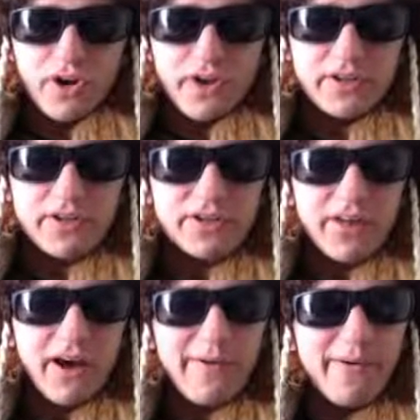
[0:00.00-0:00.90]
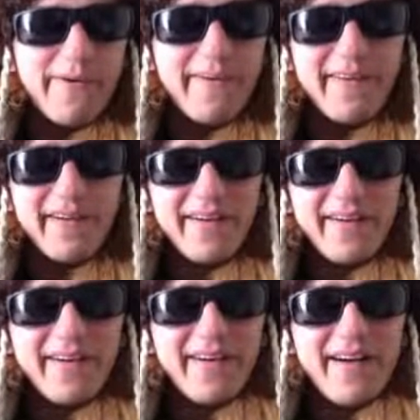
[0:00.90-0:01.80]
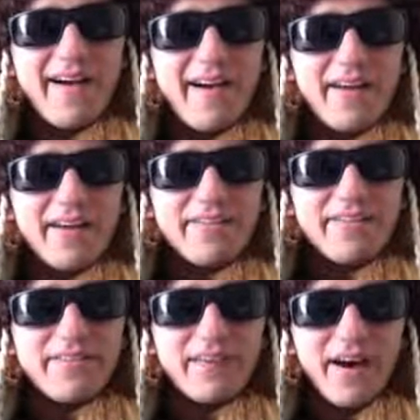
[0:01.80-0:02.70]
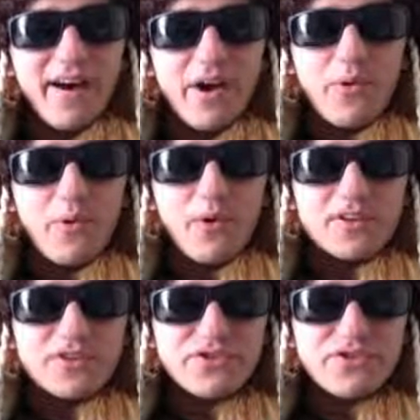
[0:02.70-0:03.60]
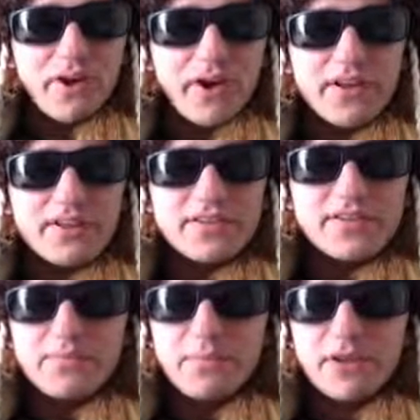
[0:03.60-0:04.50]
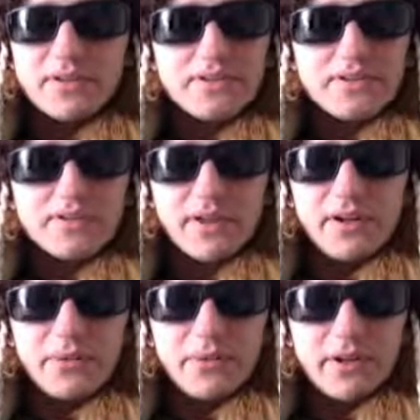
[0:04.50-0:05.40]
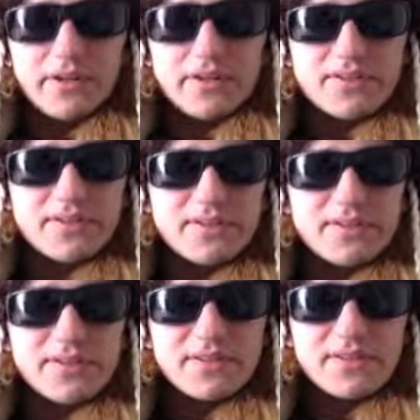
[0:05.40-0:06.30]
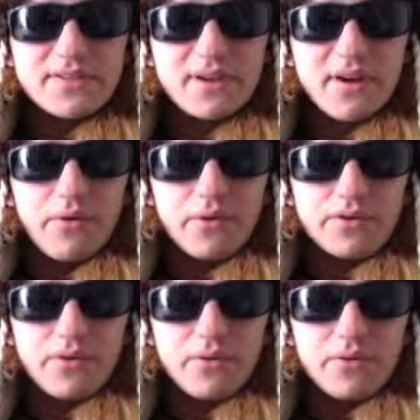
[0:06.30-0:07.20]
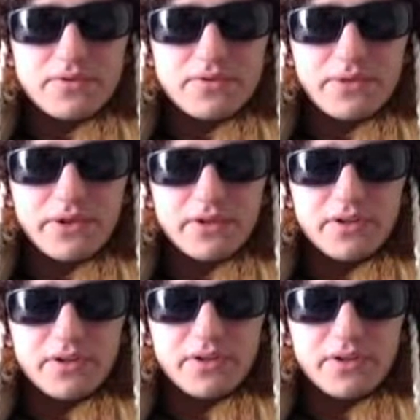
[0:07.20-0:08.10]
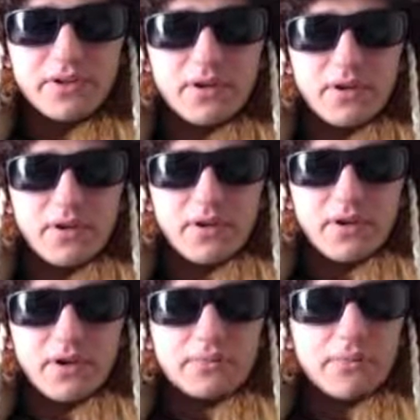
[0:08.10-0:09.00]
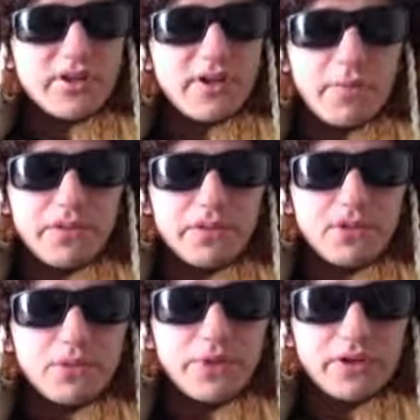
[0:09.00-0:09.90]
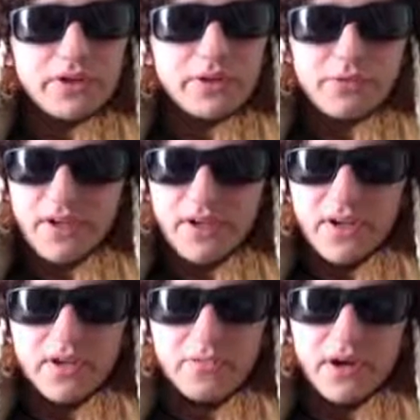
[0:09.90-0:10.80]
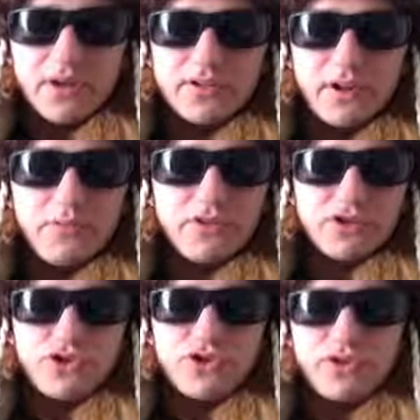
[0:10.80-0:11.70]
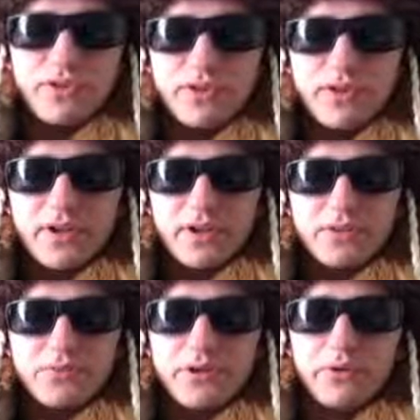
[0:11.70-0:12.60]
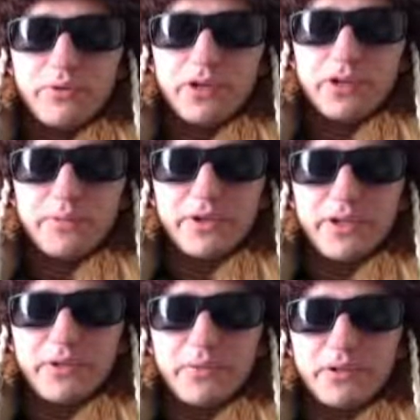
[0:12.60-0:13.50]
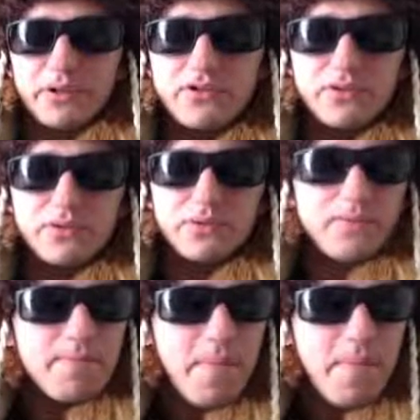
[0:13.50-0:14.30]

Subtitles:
right now if I was right, but anyway, let's see how it goes. It might happen that we lose again, but I'm pretty sure that we will be able to